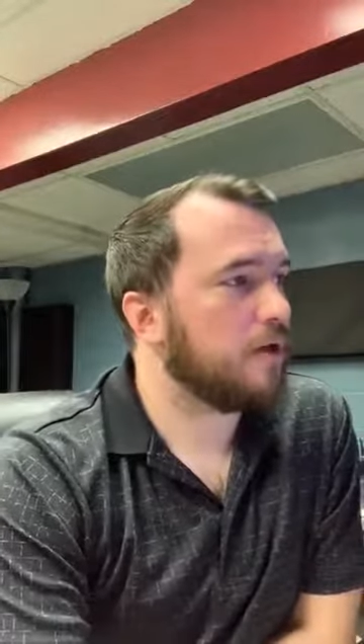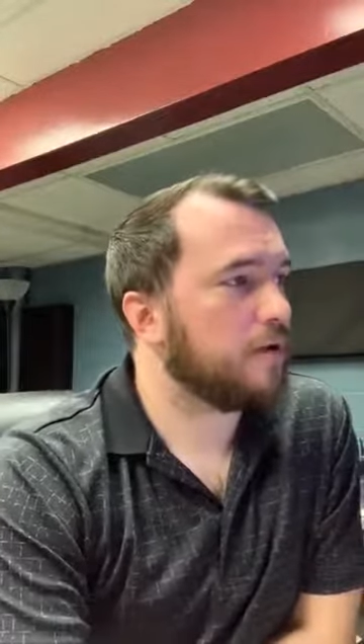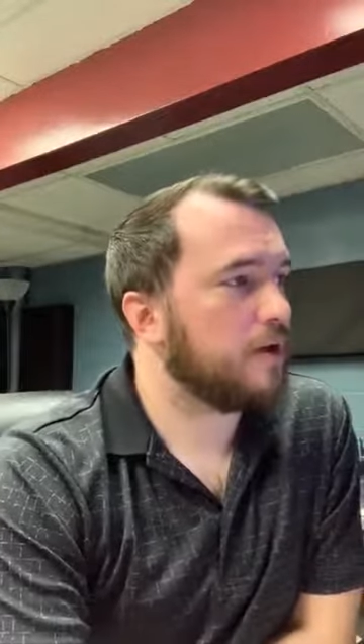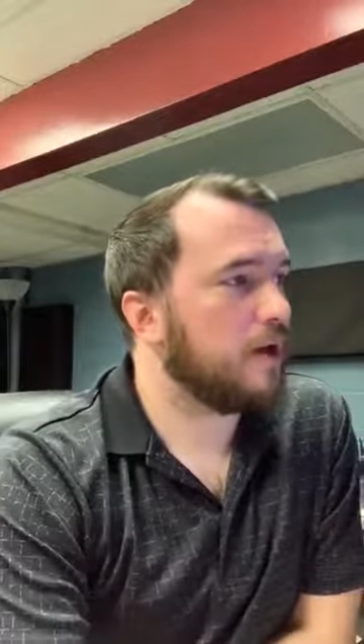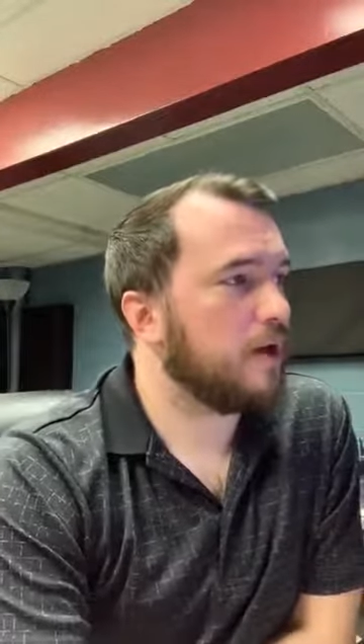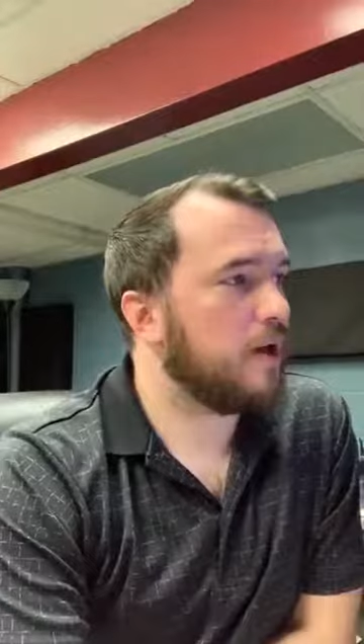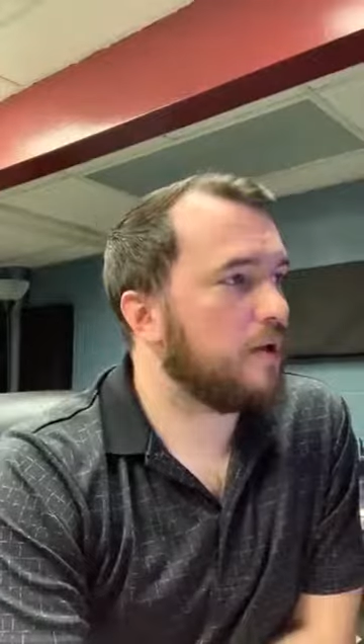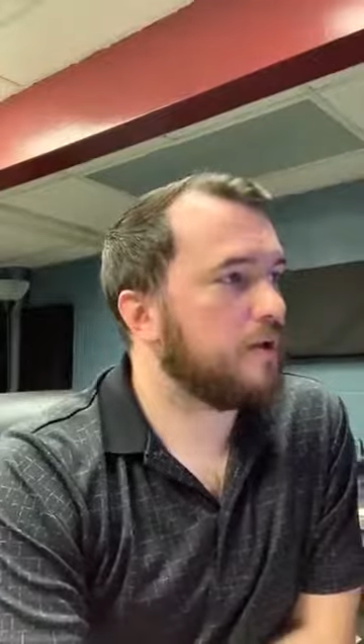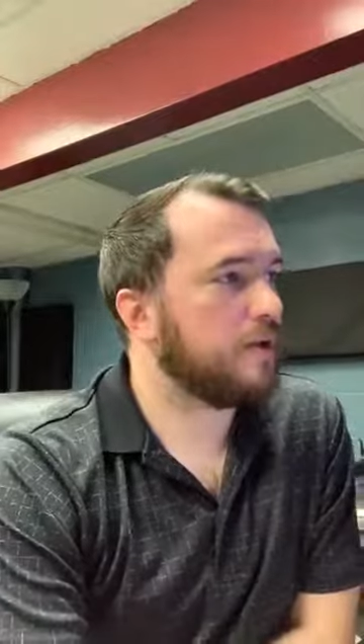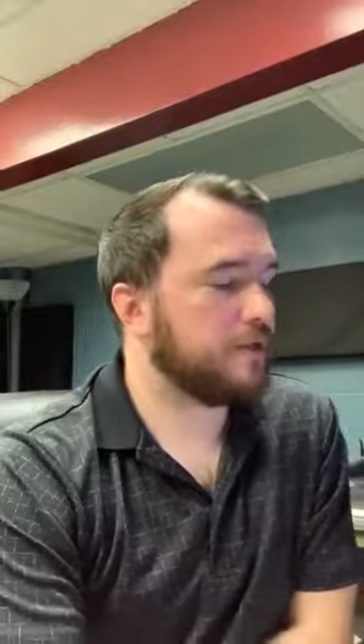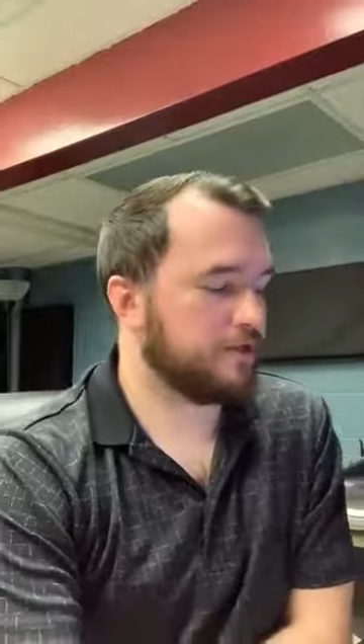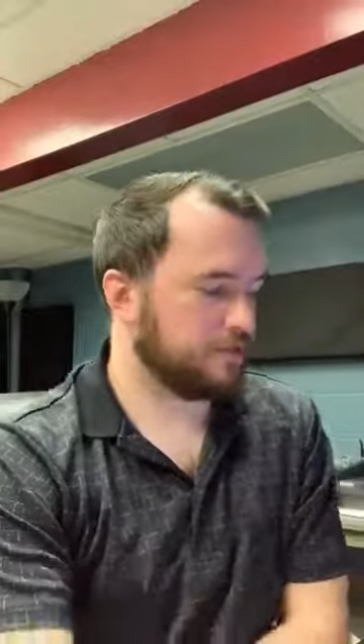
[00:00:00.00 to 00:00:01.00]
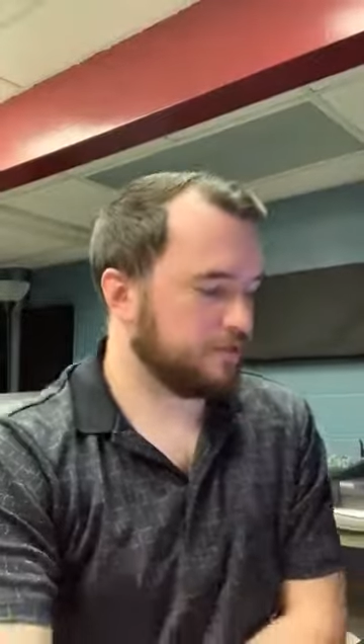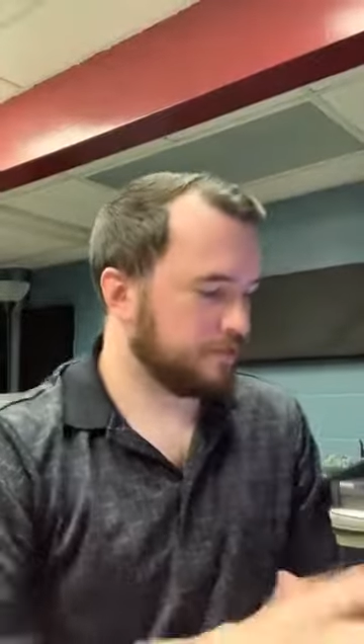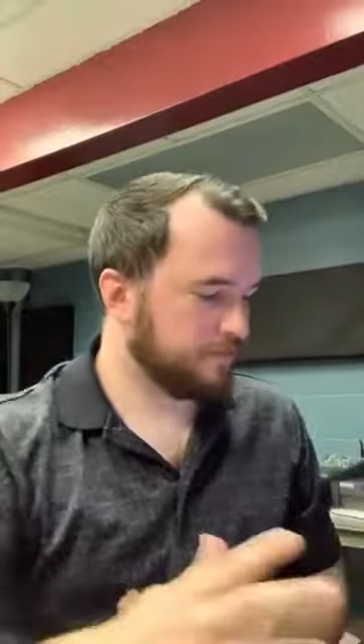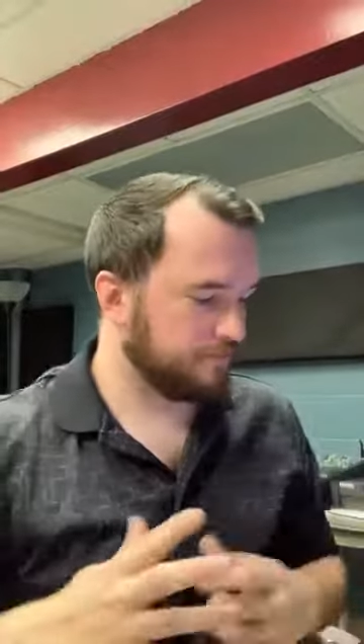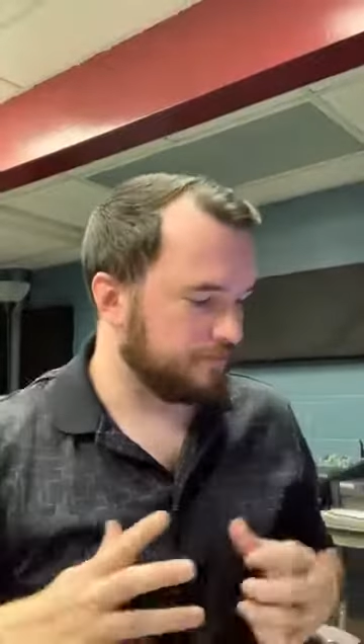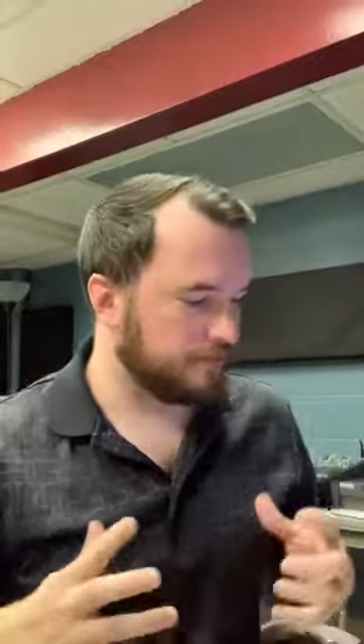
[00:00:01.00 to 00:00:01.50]
God is
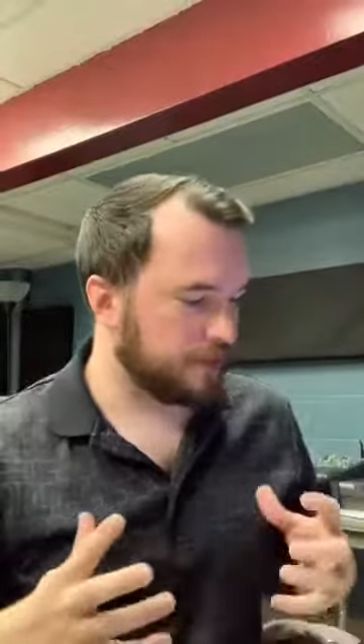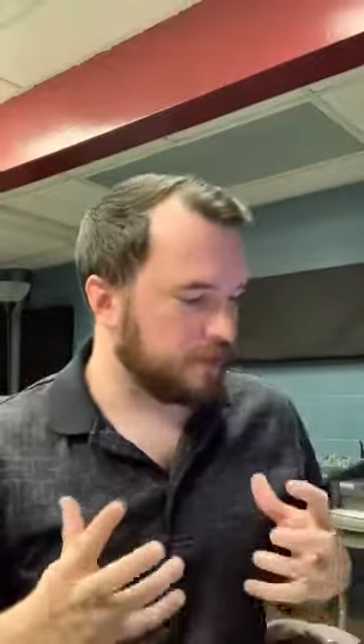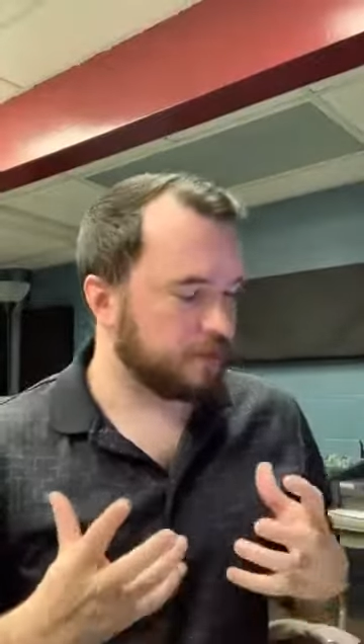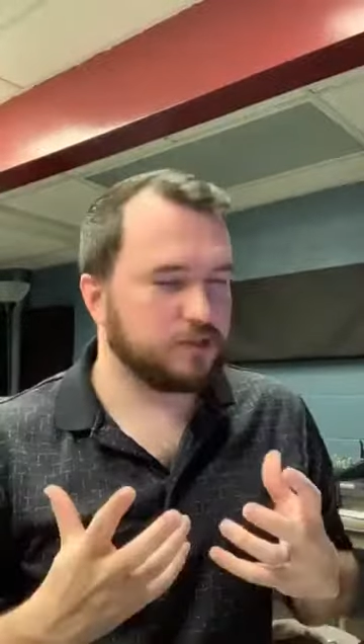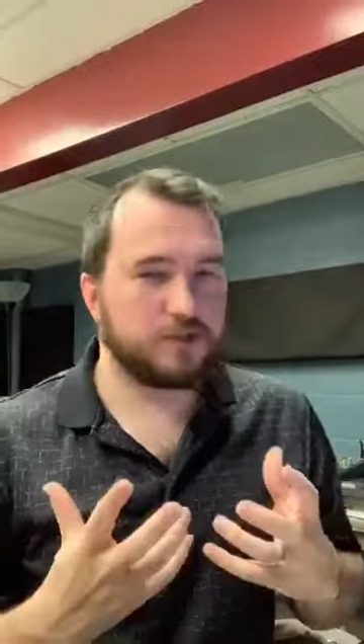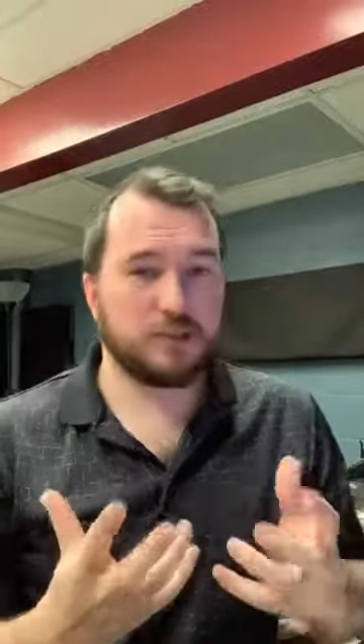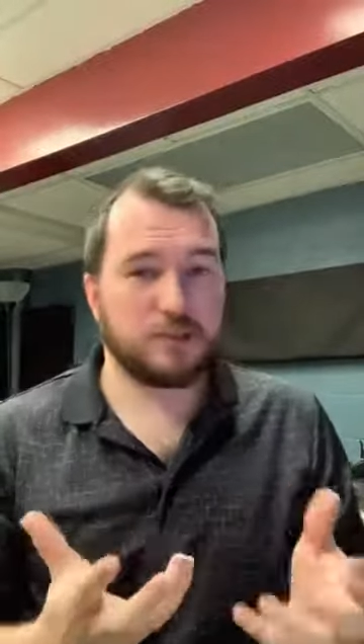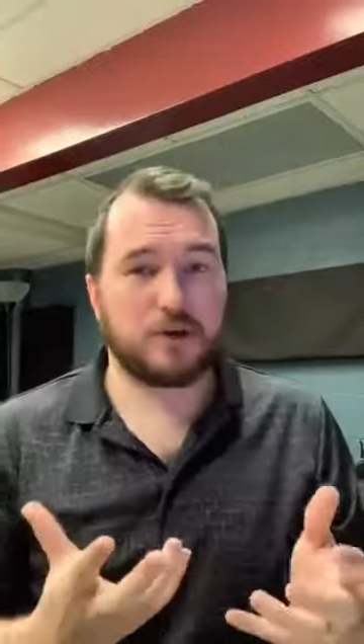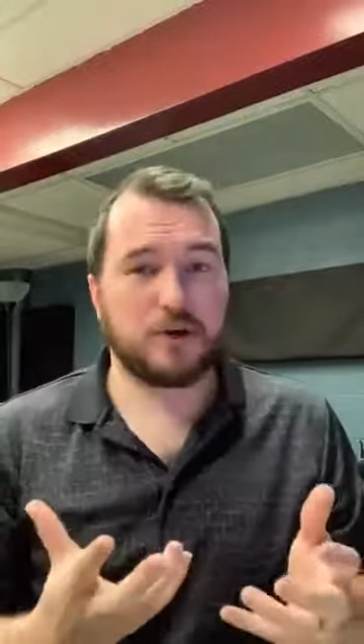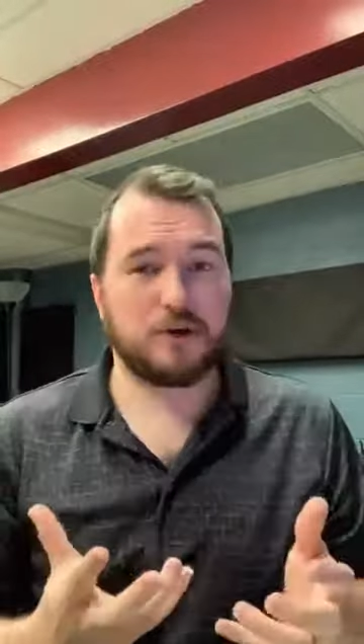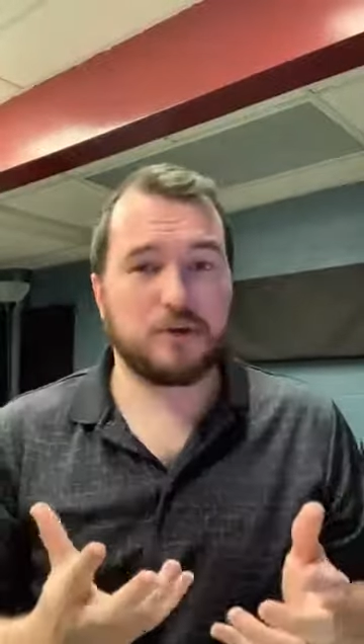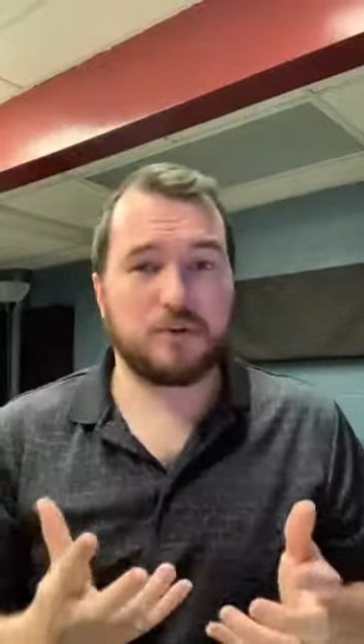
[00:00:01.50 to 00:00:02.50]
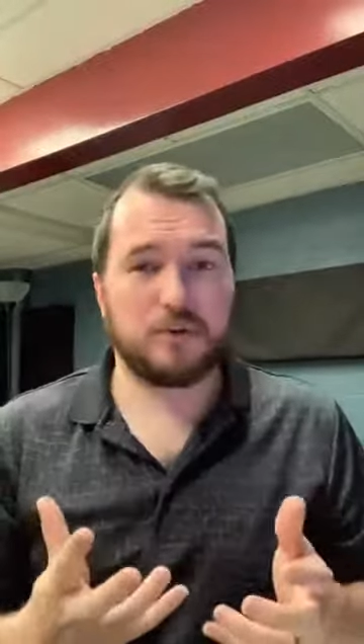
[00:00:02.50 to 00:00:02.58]
concerned